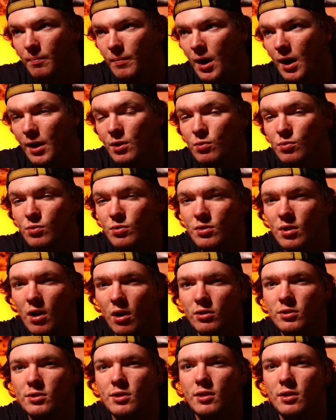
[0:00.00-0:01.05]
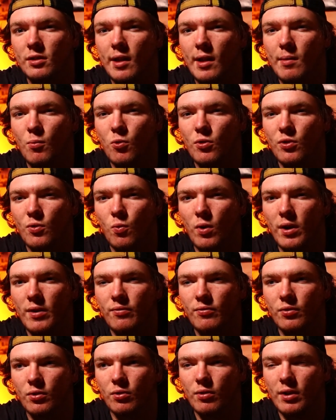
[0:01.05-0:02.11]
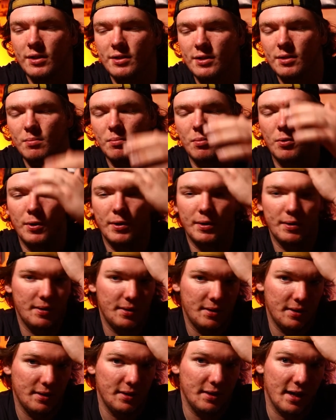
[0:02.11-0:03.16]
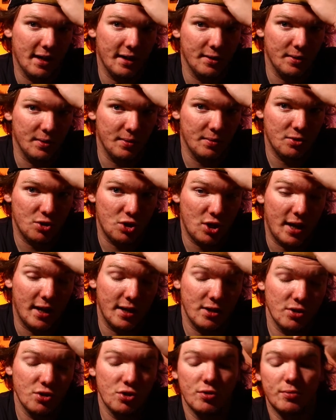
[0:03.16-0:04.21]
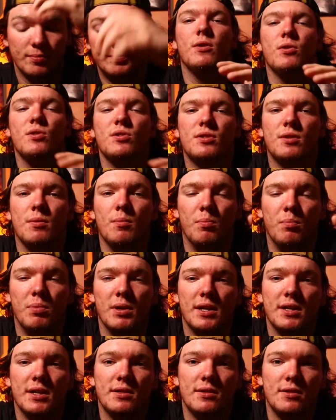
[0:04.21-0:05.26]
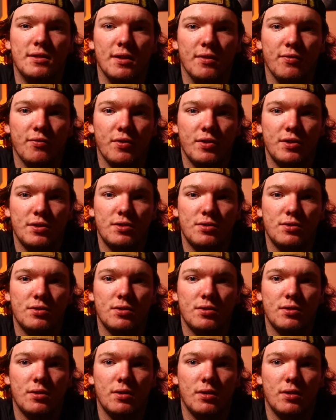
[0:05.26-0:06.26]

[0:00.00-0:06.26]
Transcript: I use tungsten a lot more than white fluorescent, but that could change. Here is the biggest difference